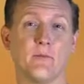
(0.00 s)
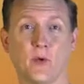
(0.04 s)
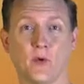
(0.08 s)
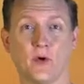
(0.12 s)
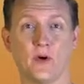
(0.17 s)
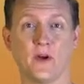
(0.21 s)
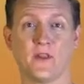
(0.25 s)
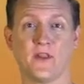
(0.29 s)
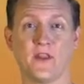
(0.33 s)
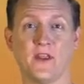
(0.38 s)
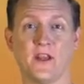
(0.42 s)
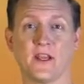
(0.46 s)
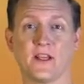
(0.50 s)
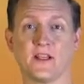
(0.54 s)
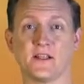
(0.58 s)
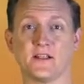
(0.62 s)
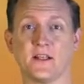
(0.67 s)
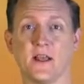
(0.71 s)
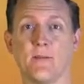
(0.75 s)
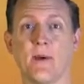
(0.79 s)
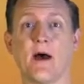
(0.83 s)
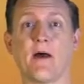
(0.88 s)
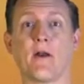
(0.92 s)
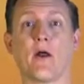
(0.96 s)
important
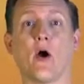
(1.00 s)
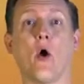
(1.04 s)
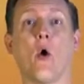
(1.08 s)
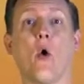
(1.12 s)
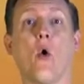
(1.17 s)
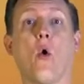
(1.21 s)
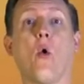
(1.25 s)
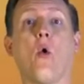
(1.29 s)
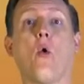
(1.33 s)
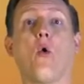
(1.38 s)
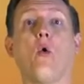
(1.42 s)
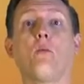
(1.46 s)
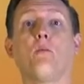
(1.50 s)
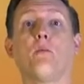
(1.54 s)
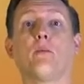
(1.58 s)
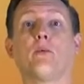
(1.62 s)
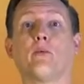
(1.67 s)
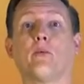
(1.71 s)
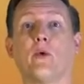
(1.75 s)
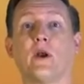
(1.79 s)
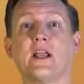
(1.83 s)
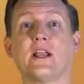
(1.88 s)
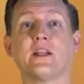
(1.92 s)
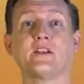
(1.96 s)
things about a whole
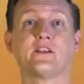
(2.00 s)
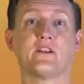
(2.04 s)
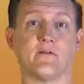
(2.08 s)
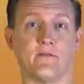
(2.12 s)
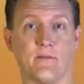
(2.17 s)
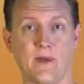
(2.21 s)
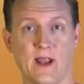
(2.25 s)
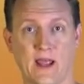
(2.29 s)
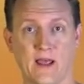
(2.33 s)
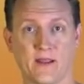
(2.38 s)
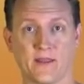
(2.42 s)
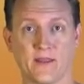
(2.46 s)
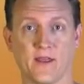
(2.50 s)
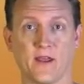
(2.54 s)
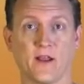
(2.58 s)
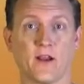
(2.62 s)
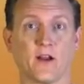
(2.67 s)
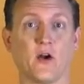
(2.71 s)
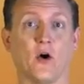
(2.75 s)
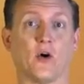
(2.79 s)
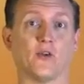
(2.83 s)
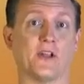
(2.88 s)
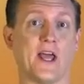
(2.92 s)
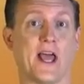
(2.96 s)
branch of math
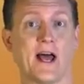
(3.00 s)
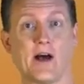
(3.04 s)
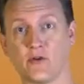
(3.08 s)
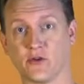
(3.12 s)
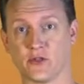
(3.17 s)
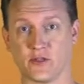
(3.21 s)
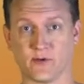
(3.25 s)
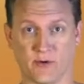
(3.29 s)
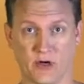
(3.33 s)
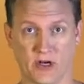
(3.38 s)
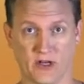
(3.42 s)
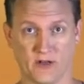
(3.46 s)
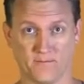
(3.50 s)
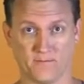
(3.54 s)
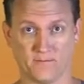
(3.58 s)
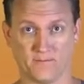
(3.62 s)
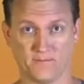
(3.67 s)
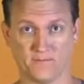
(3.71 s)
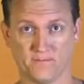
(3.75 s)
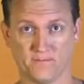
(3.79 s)
called algebra.